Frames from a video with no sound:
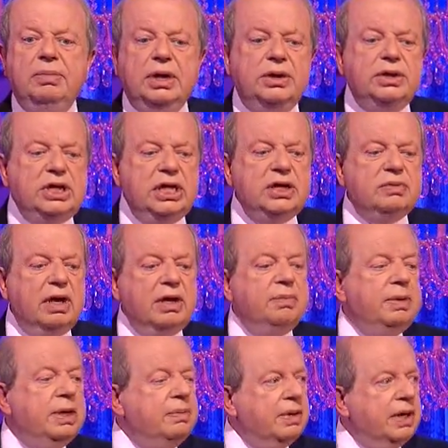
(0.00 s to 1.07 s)
But she's one of the
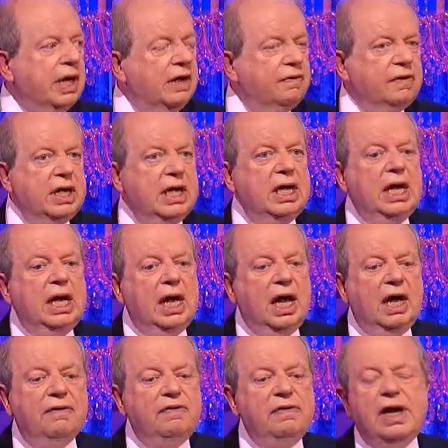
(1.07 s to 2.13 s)
people that
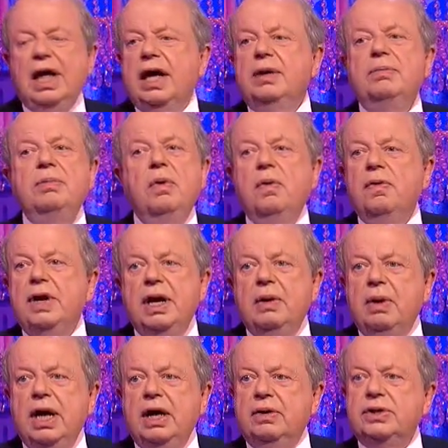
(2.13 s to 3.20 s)
I've liked more than
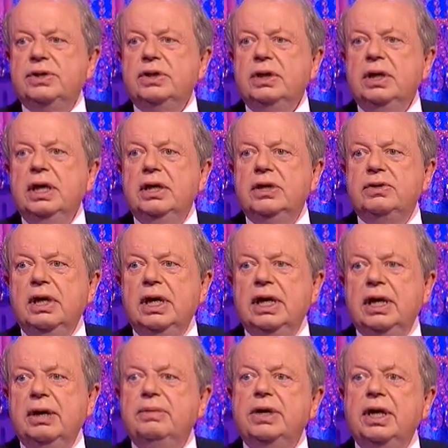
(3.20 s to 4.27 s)
anyone else in Strictly
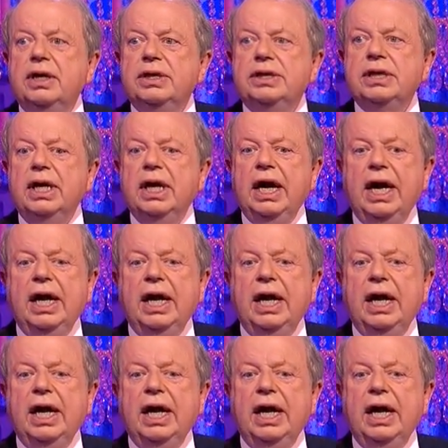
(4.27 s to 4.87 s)
Come Dancing.